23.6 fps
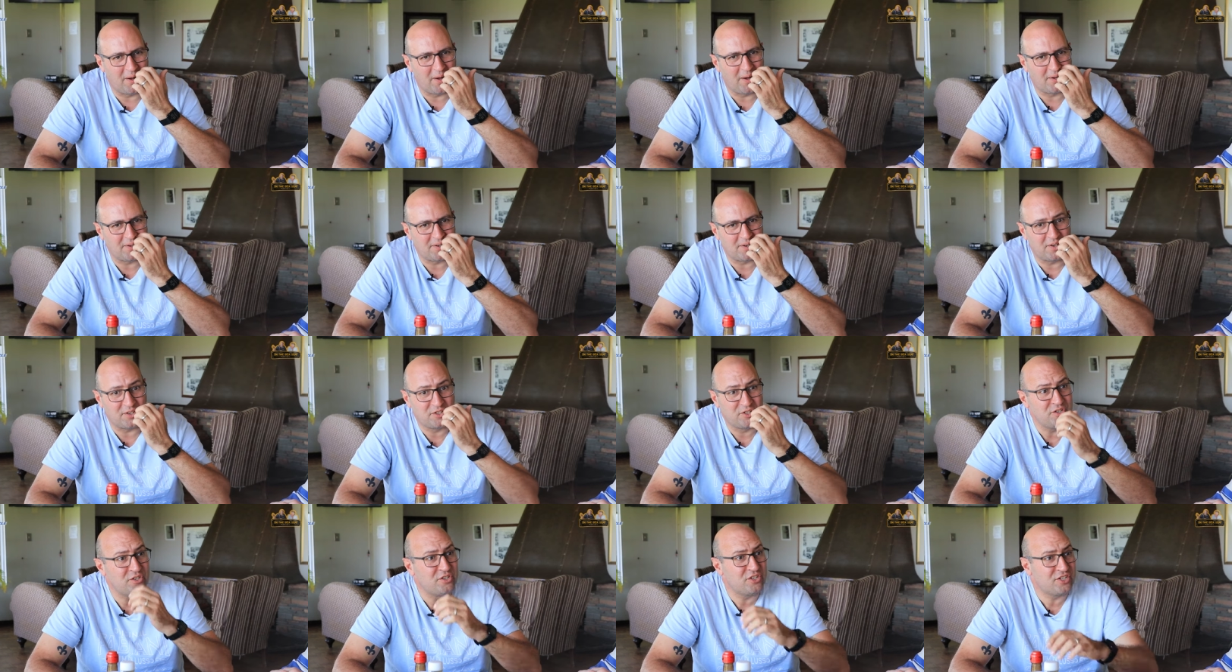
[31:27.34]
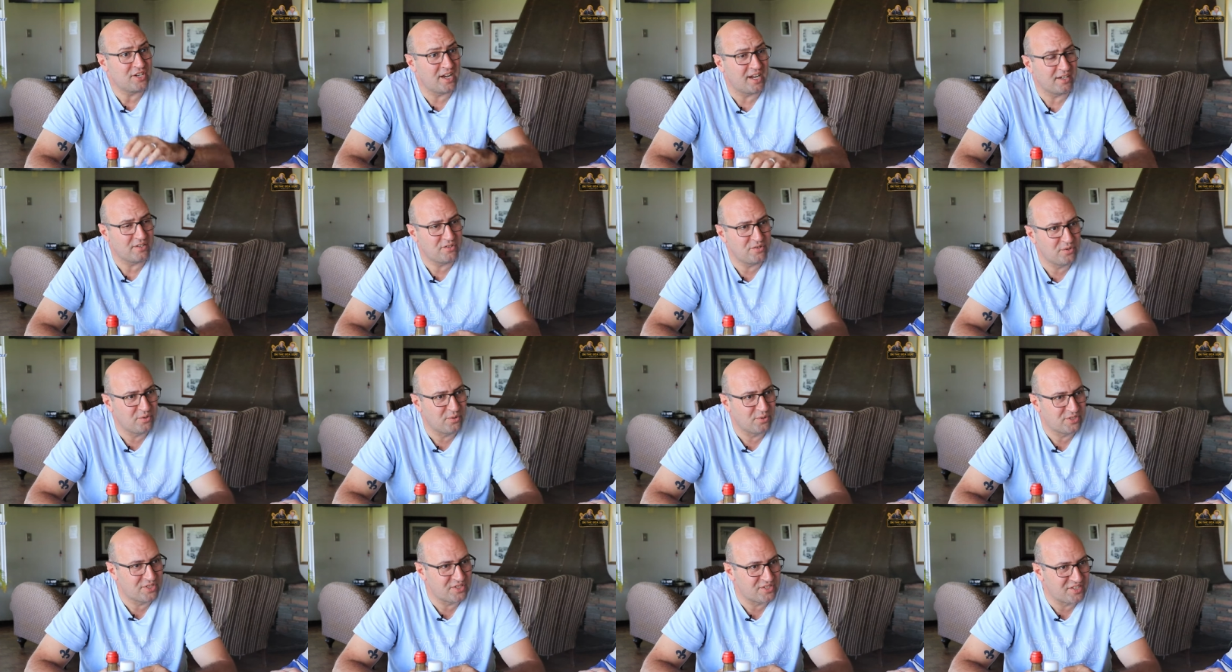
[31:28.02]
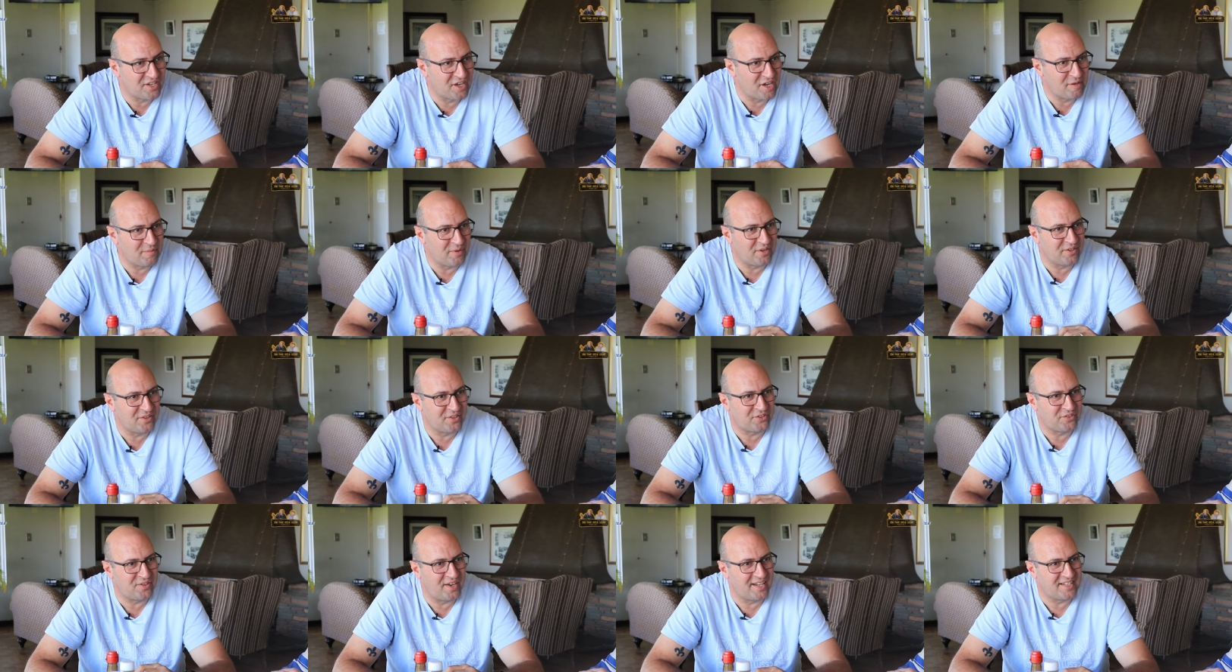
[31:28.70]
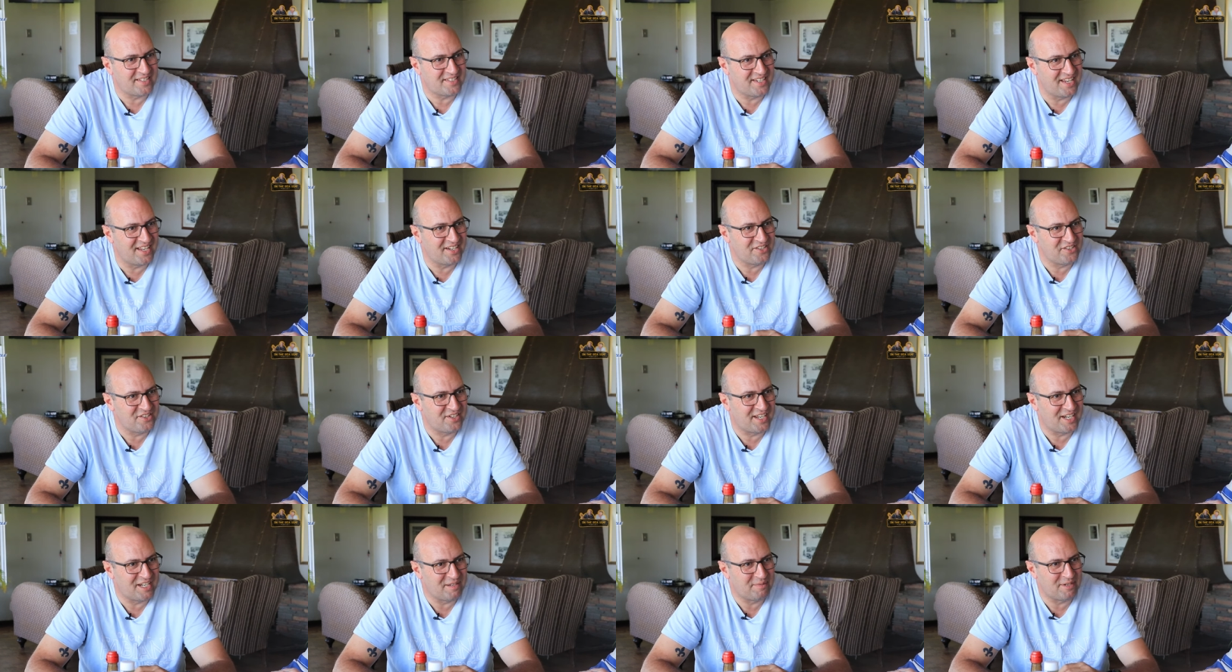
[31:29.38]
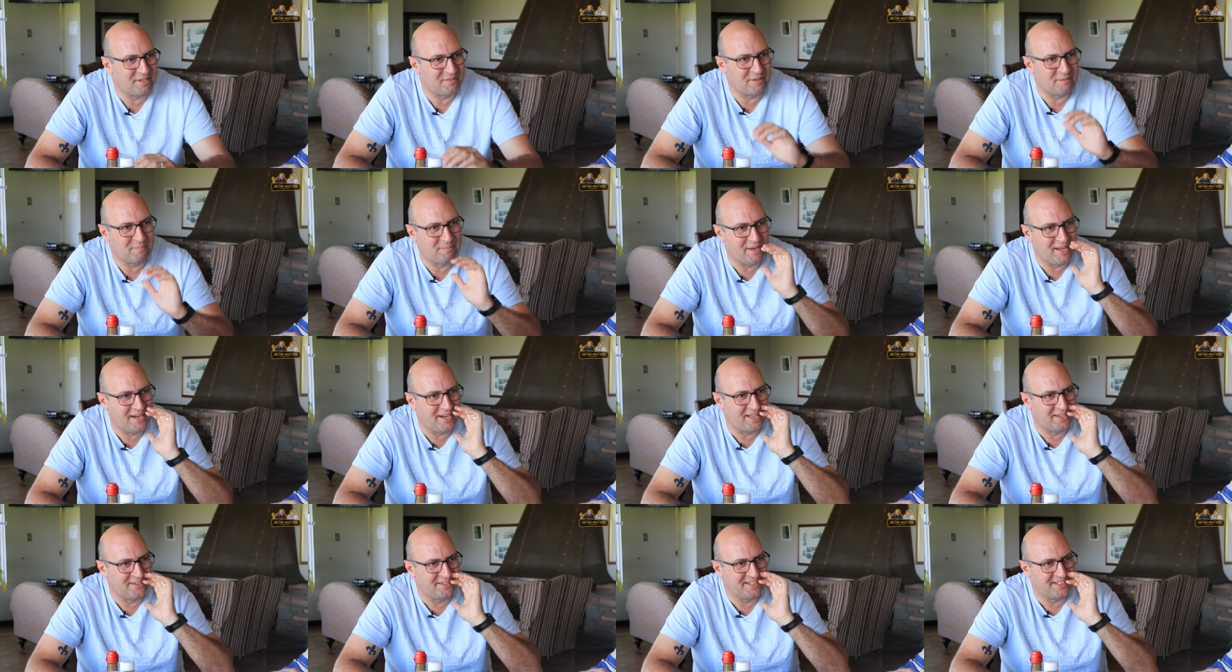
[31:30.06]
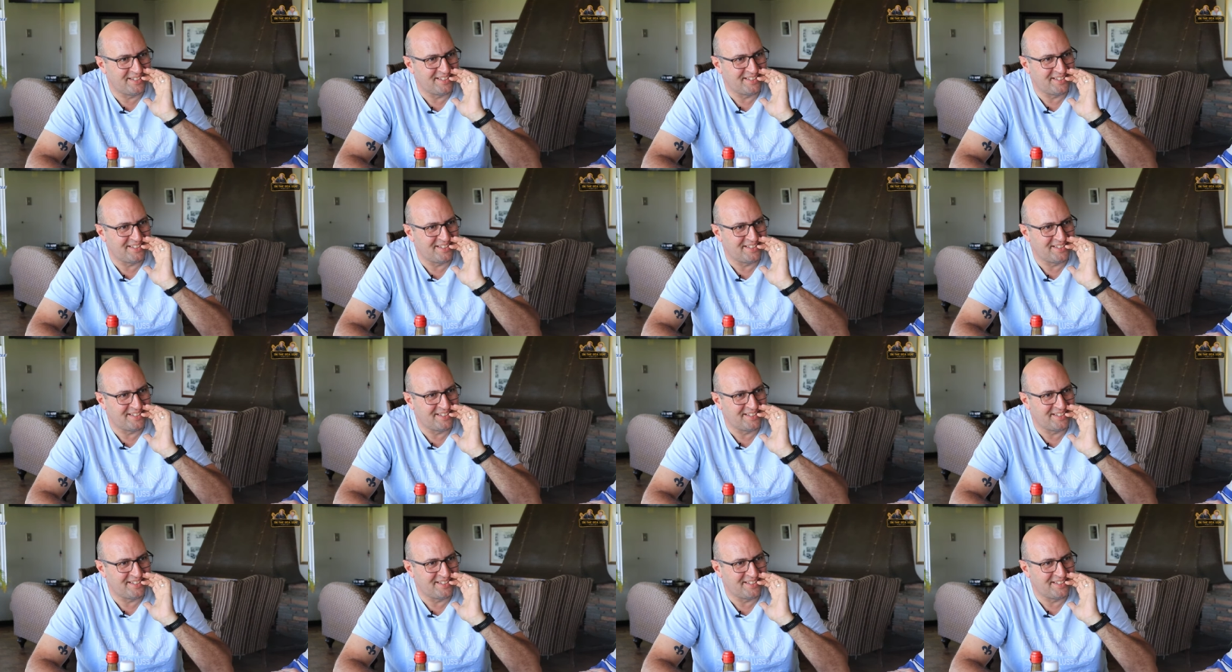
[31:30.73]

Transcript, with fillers: Uh, uh do you shout your horses home on the grandstand? Do you get a bit of a bellow